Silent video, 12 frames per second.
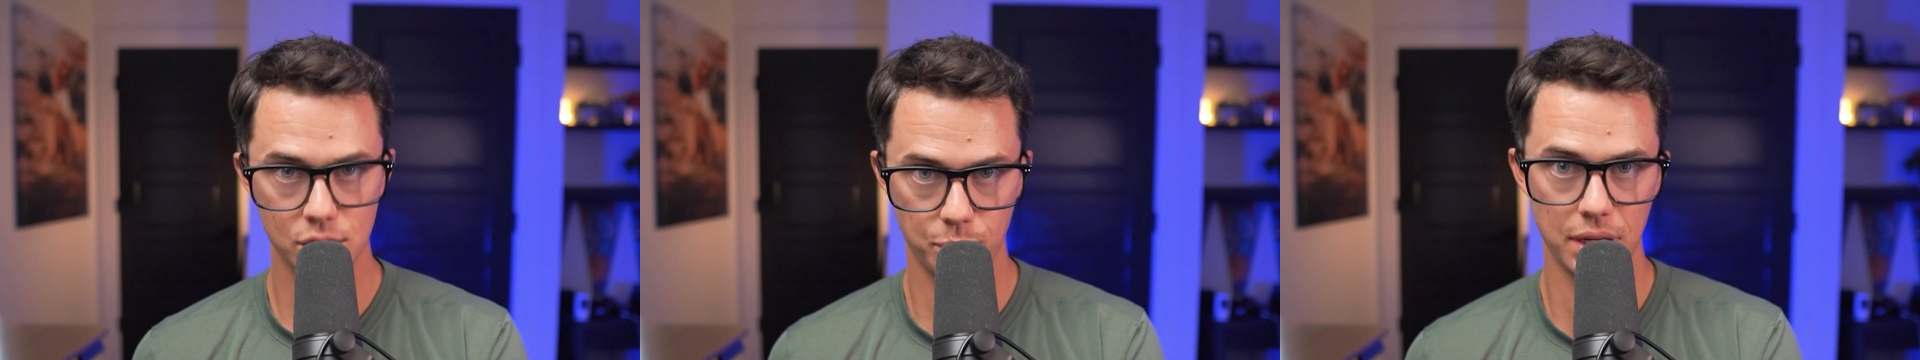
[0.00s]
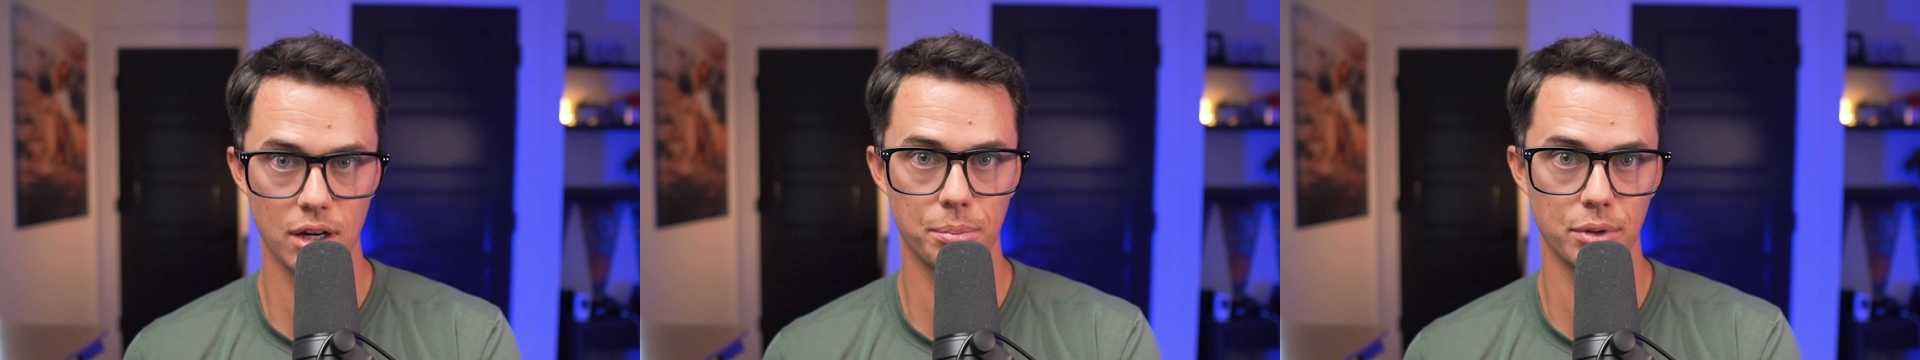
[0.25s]

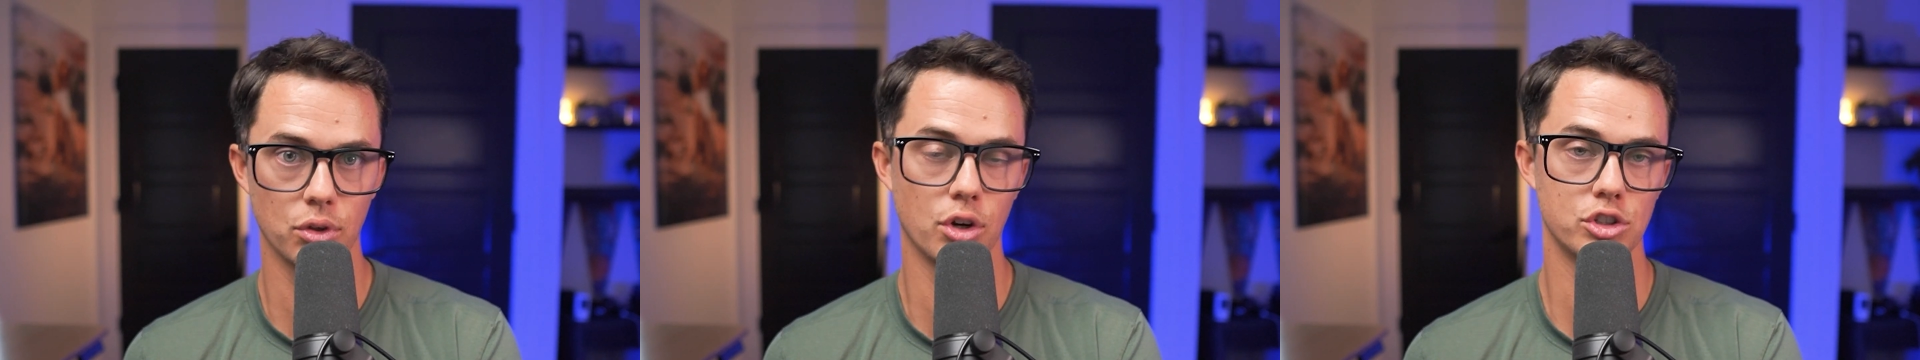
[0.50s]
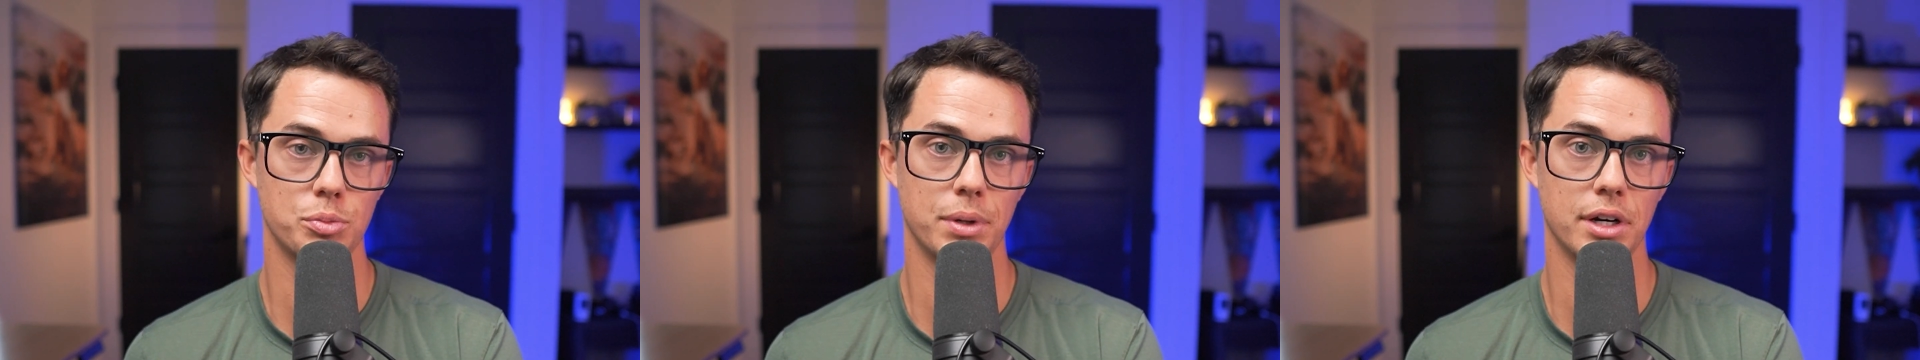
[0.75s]
speed up the
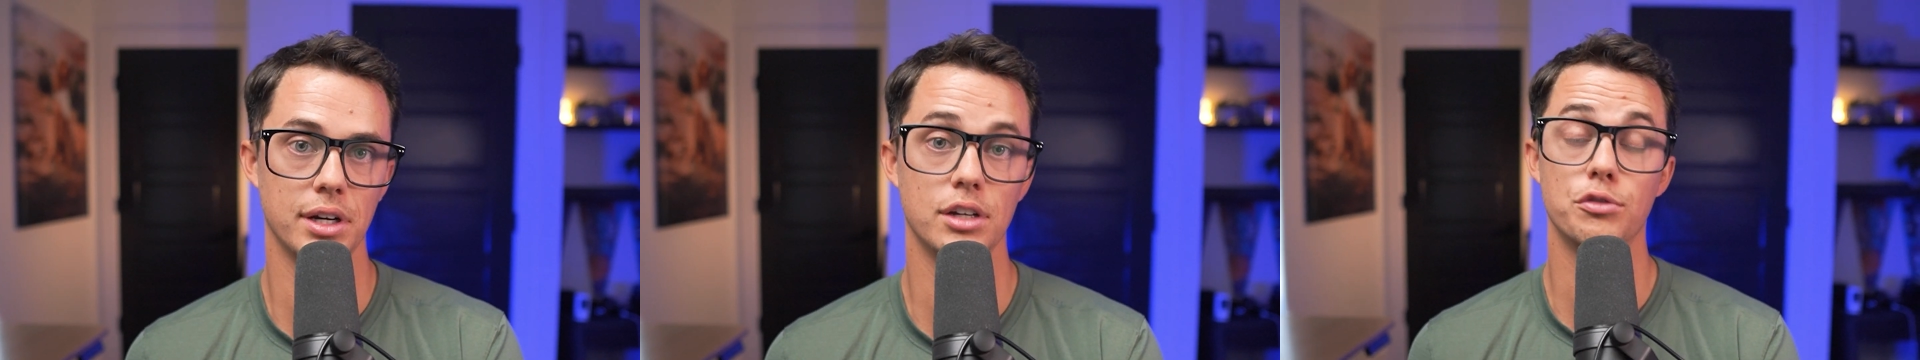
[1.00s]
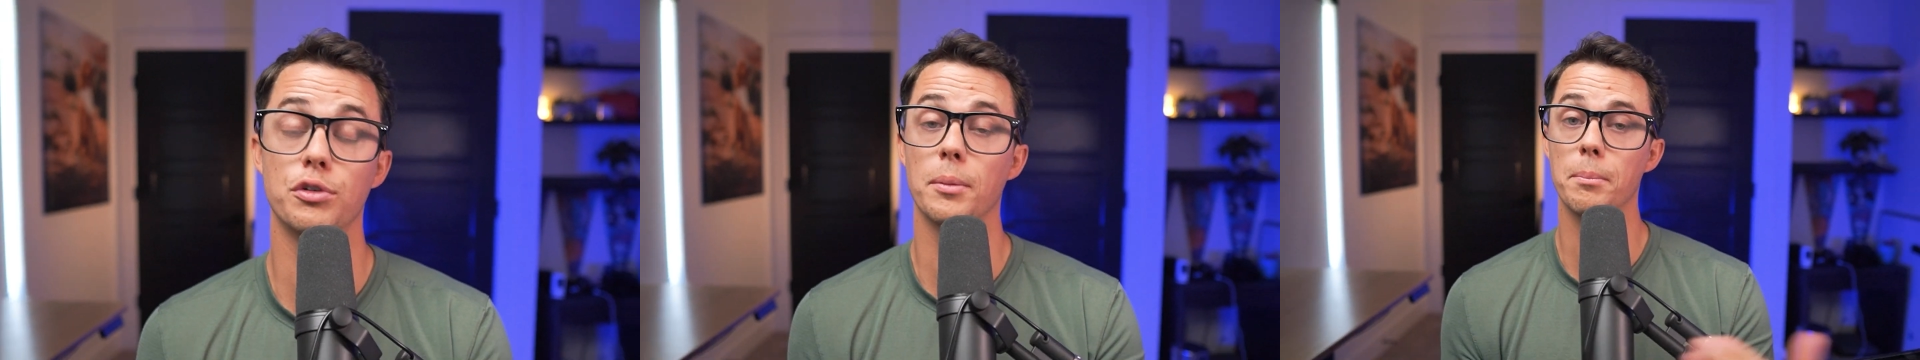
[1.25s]
launch period
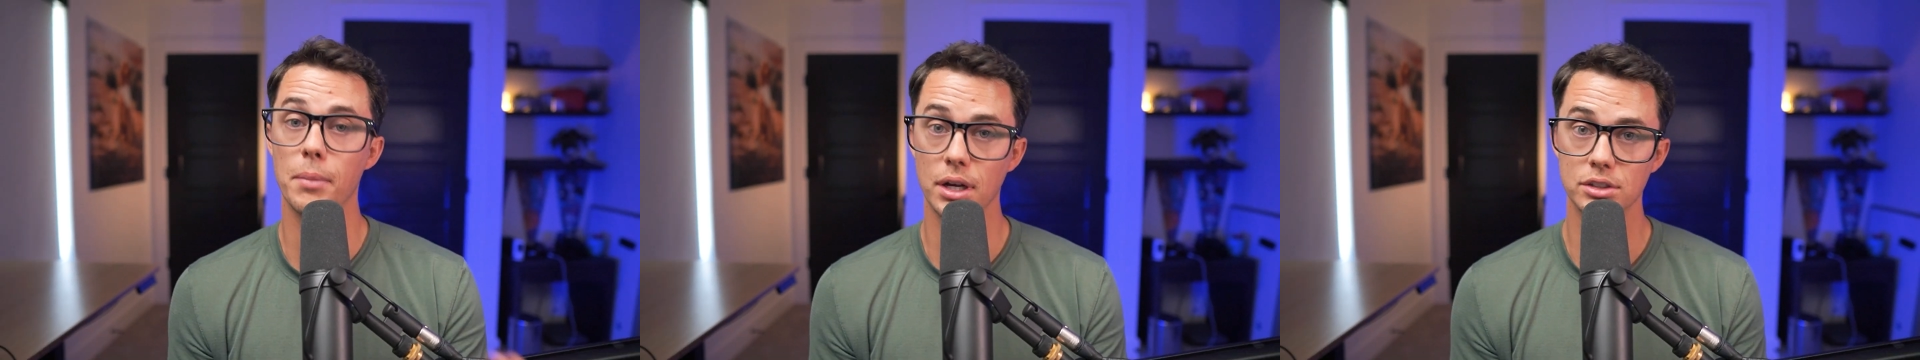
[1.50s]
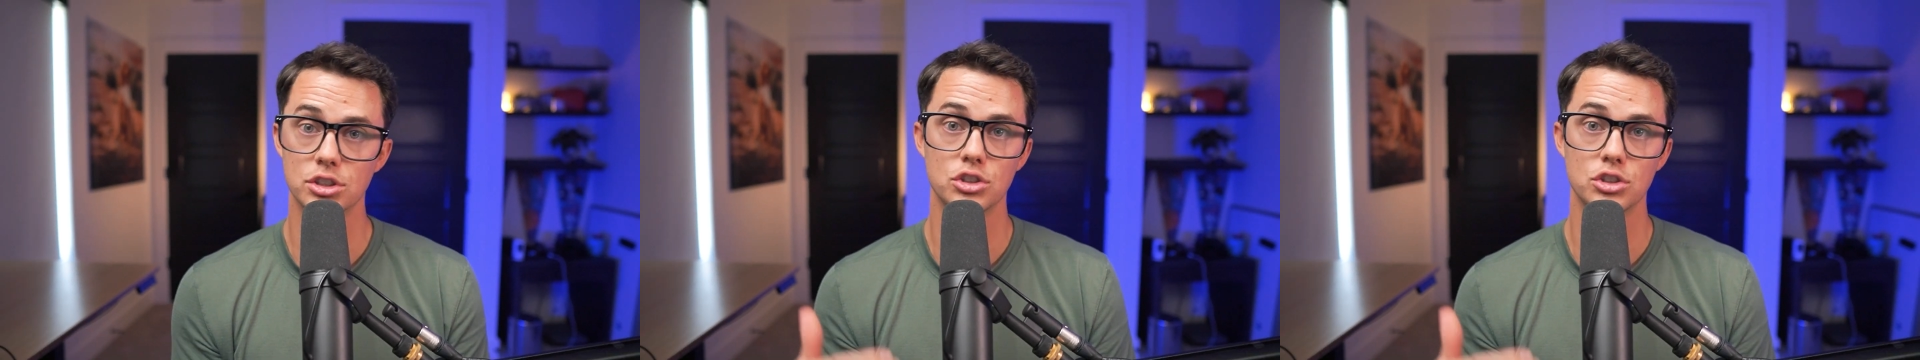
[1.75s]
from months